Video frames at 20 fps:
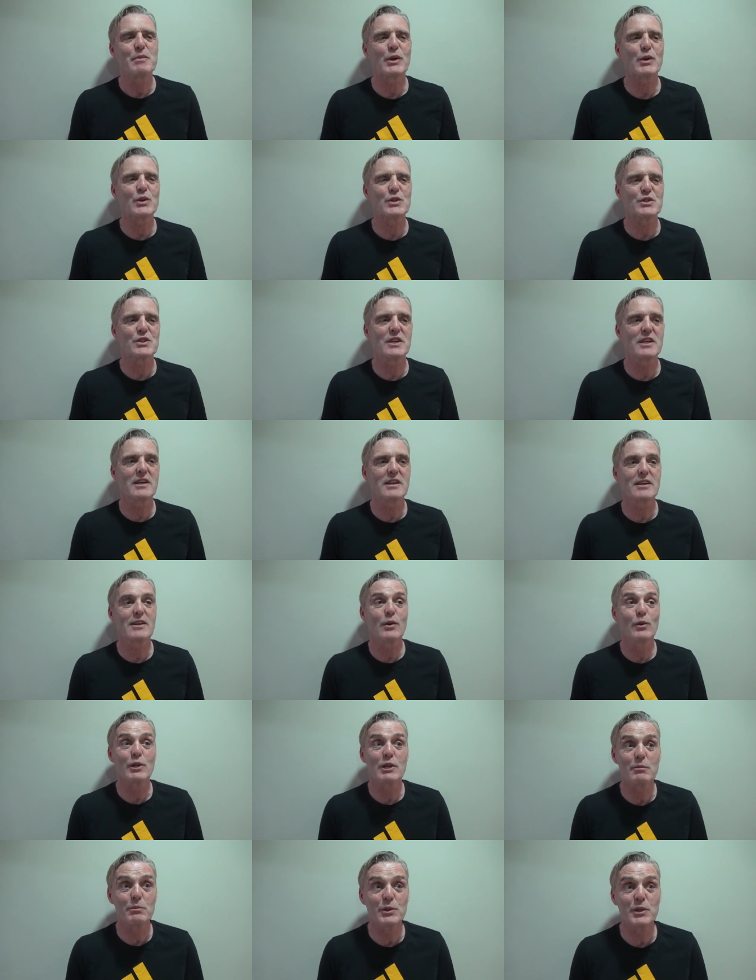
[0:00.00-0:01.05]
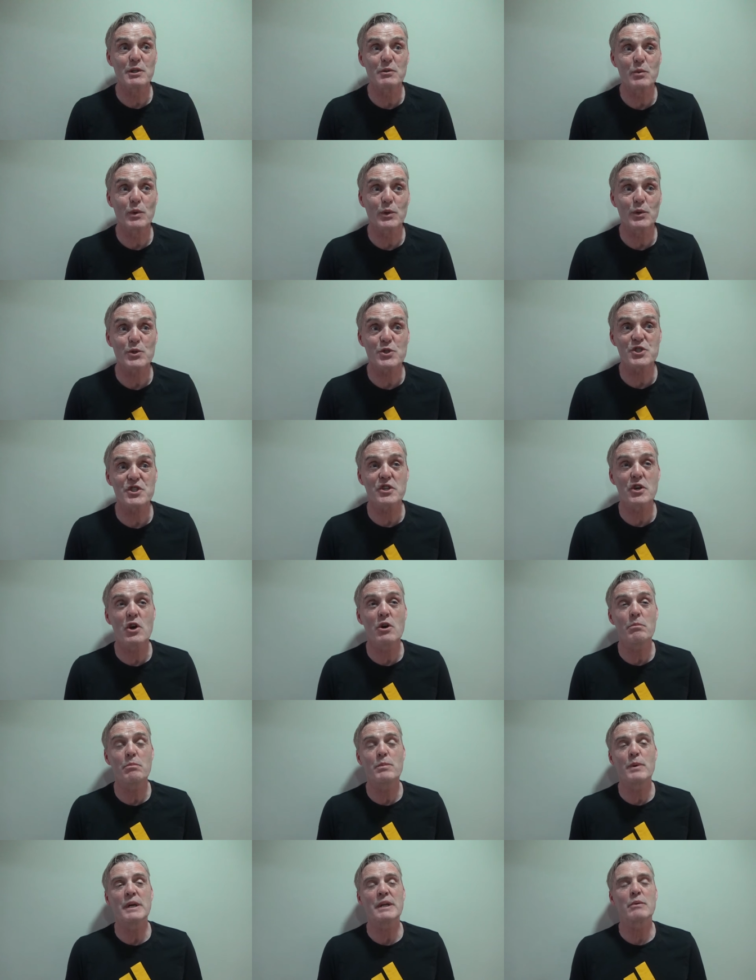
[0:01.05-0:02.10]
because the goalkeeper didn't want to
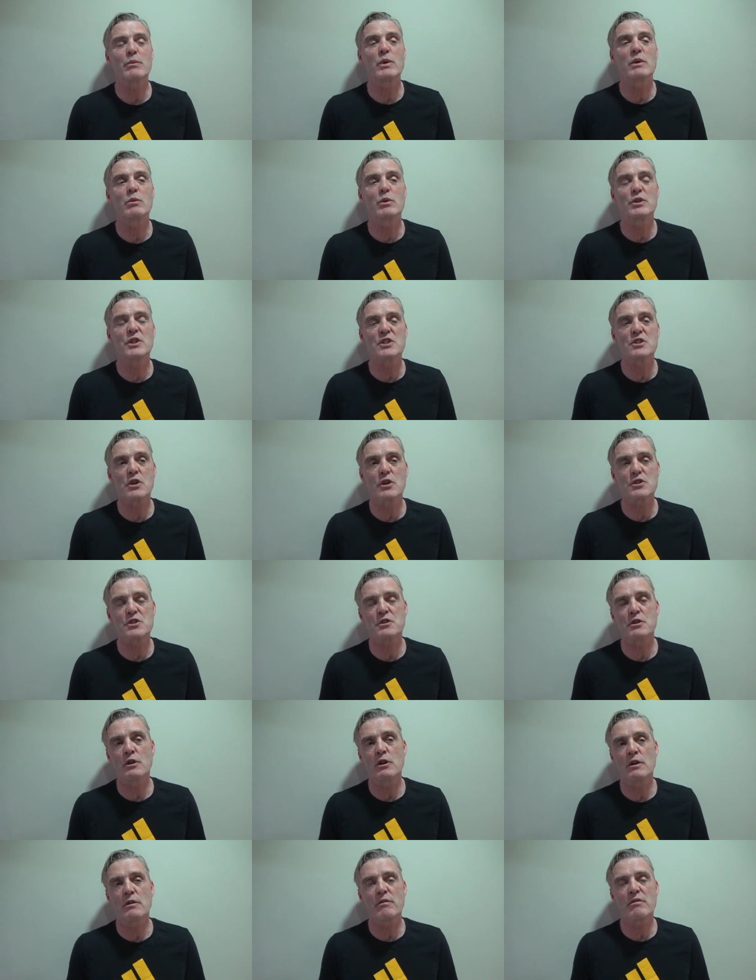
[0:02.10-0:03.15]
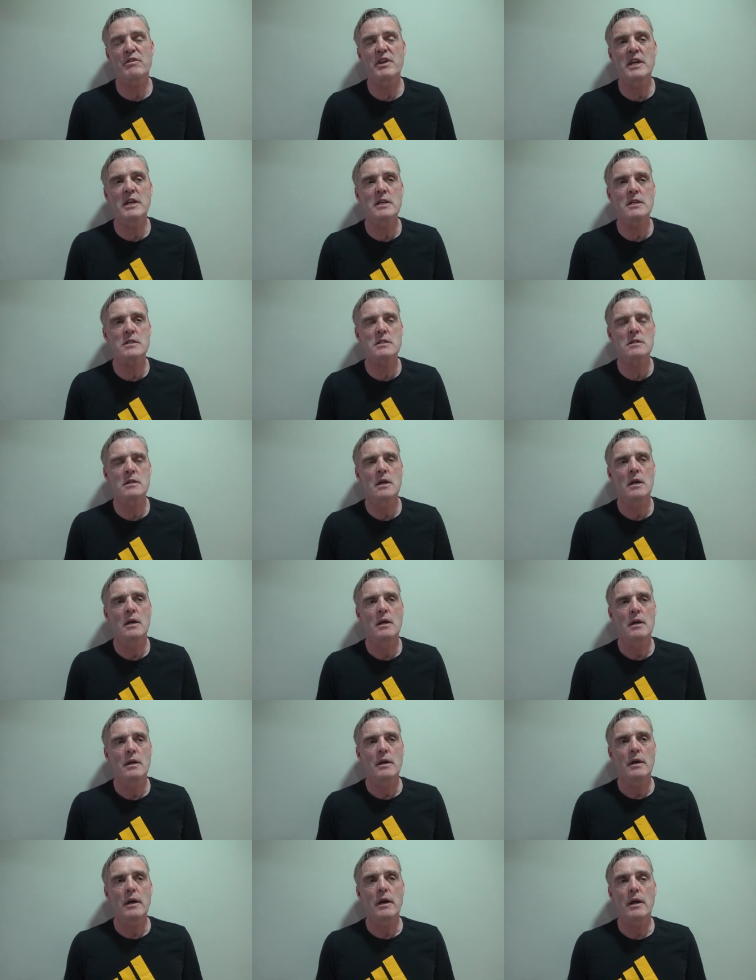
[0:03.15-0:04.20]
stop and we were discussing a lot of things.
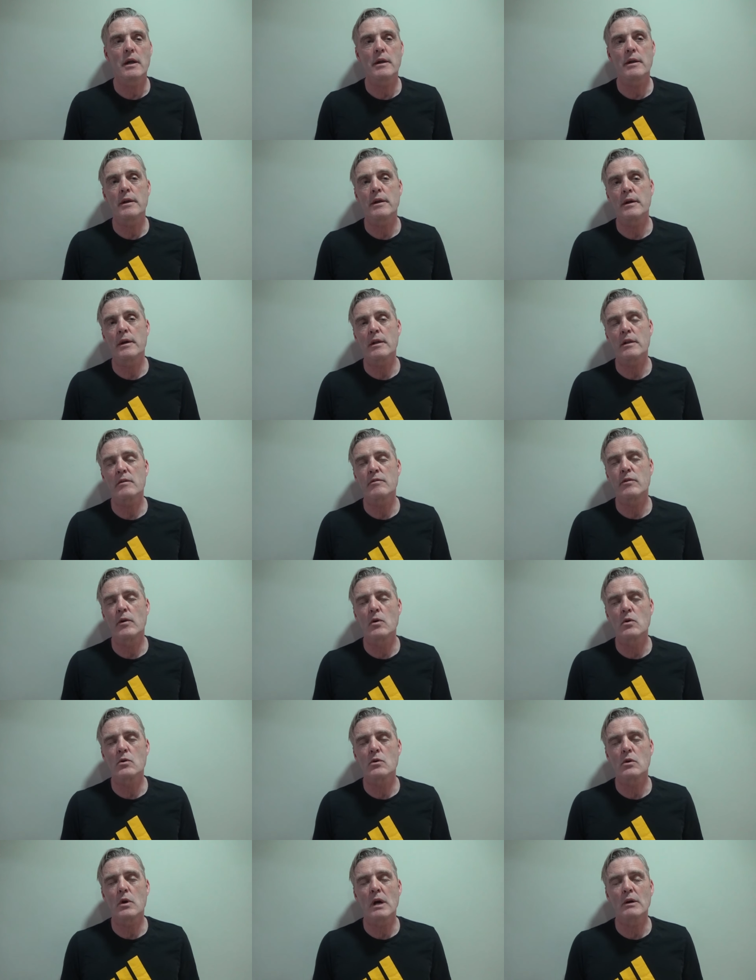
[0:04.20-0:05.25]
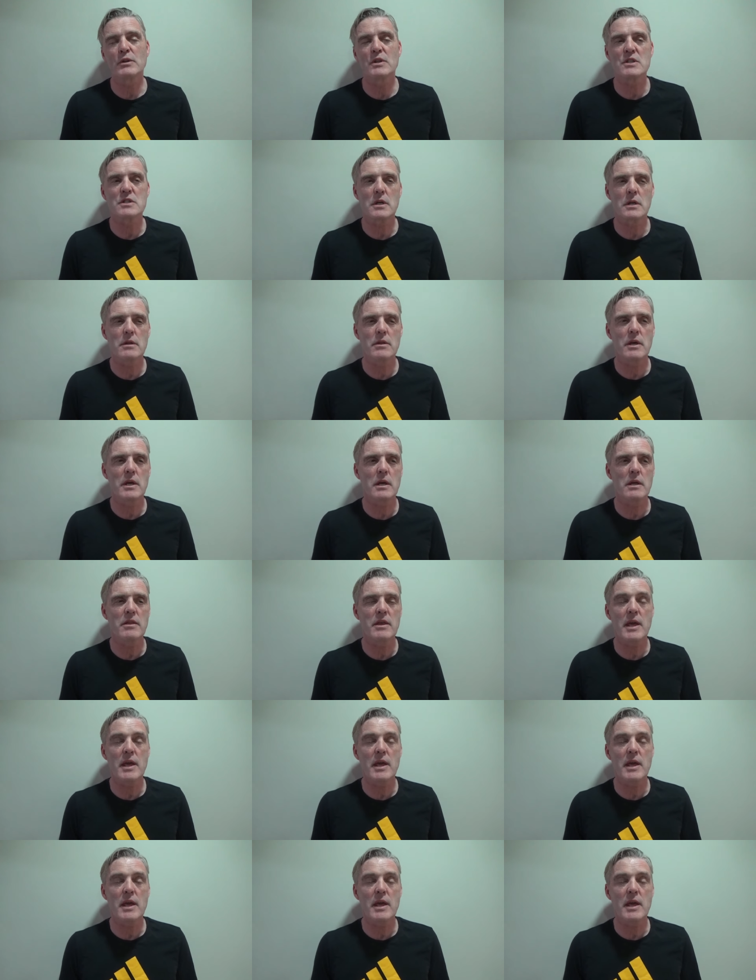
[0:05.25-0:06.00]
And uh, the folk, how do you say, the,